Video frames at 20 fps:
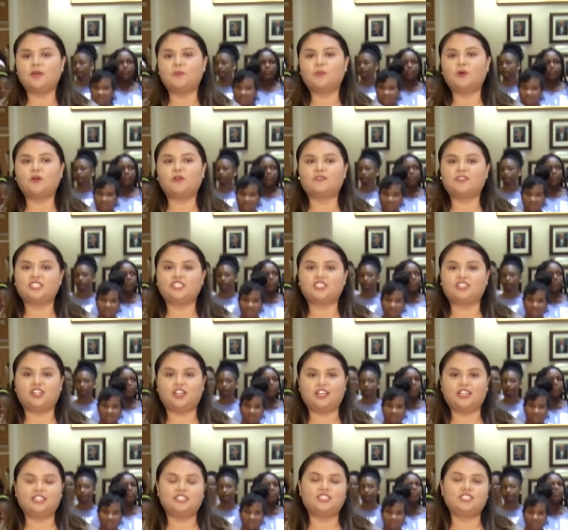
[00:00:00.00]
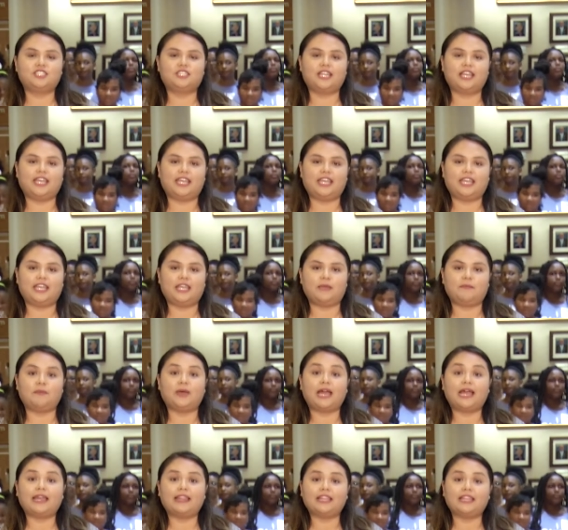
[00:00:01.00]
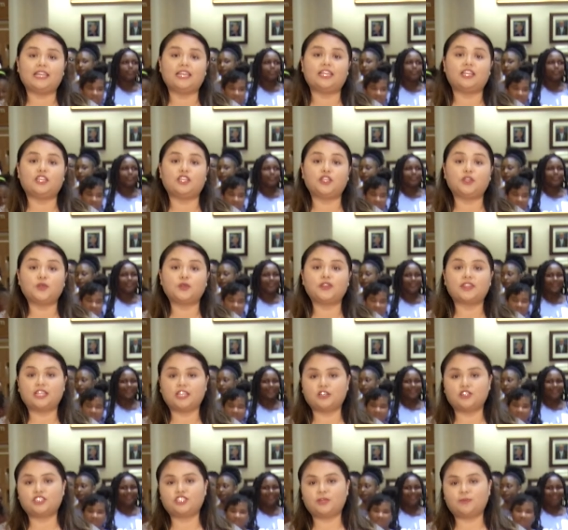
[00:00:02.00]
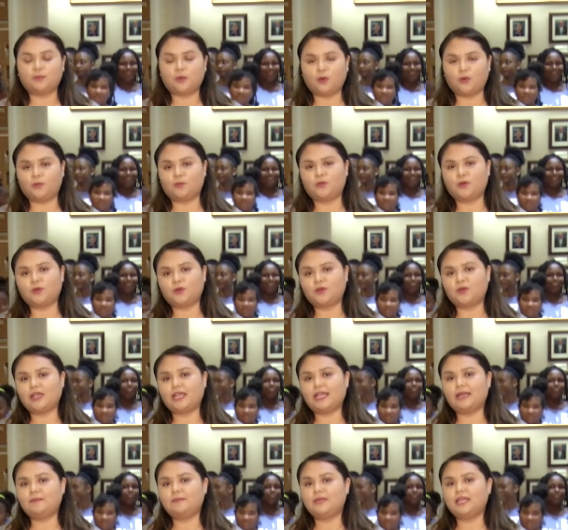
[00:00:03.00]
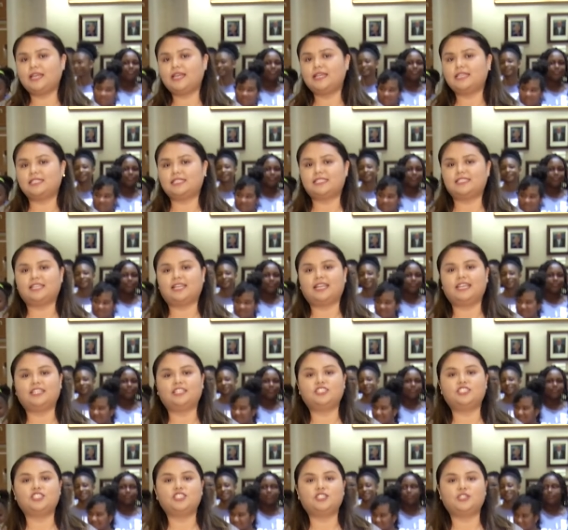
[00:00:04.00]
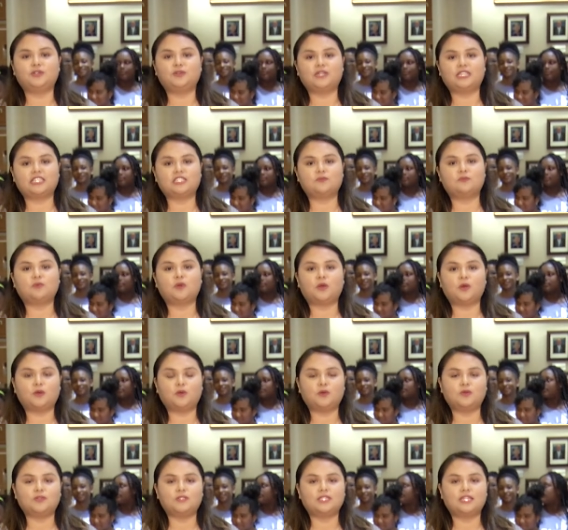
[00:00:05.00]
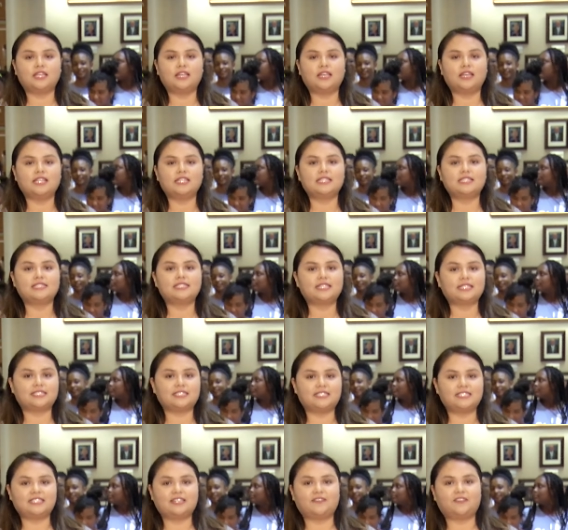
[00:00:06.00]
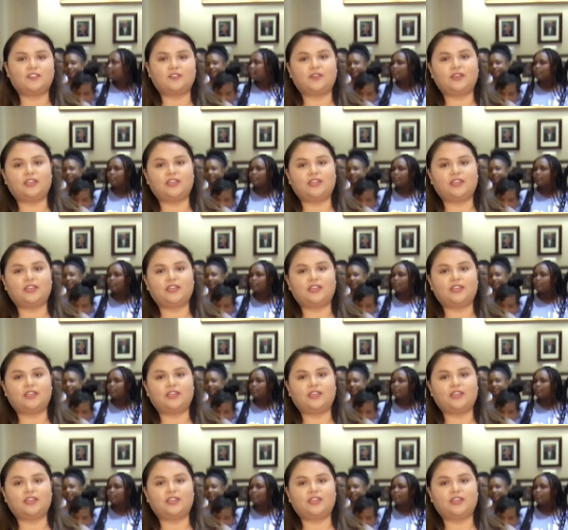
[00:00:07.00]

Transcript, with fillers: Polk Vision launched a pilot youth leadership Polk program designed to expose sixth and seventh